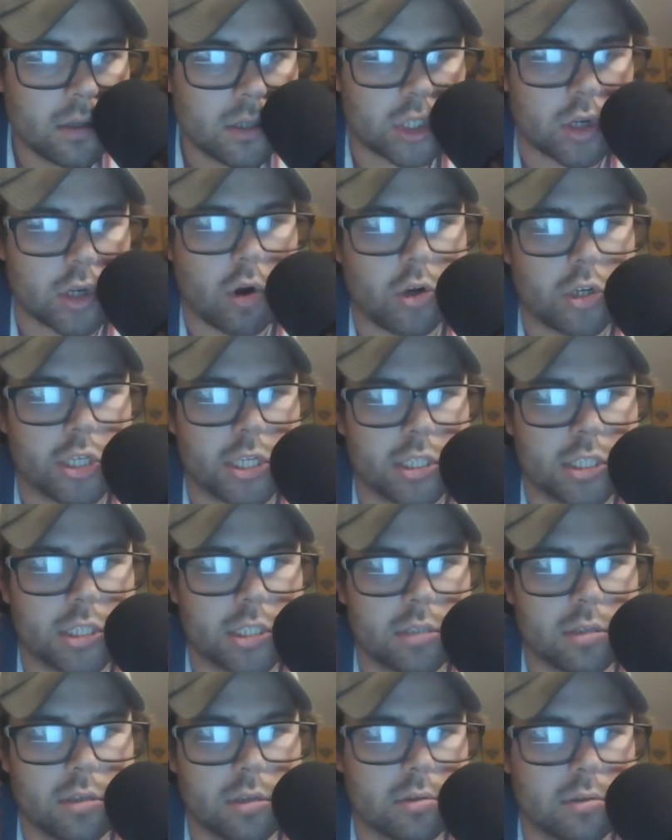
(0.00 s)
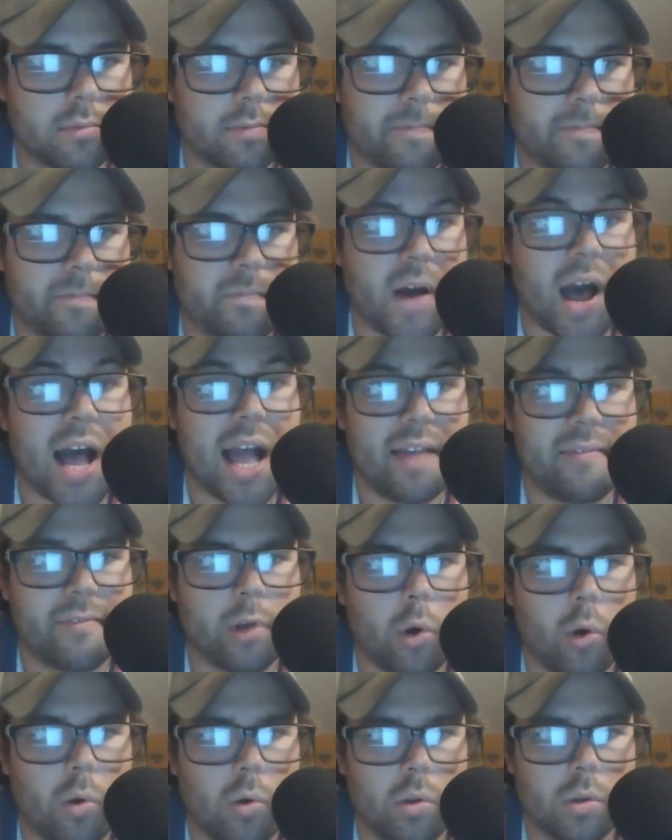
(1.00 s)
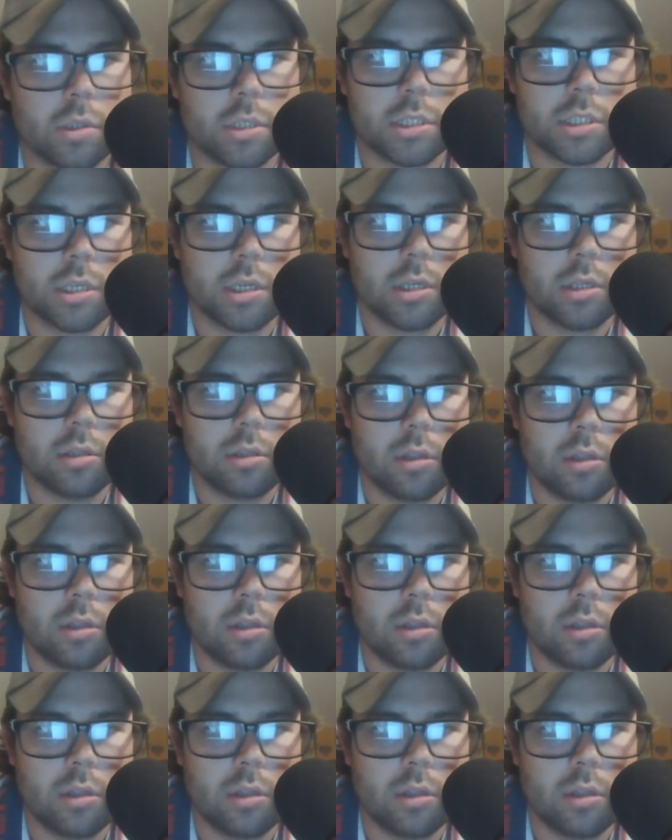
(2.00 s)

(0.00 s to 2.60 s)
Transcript: Sargent's five goals,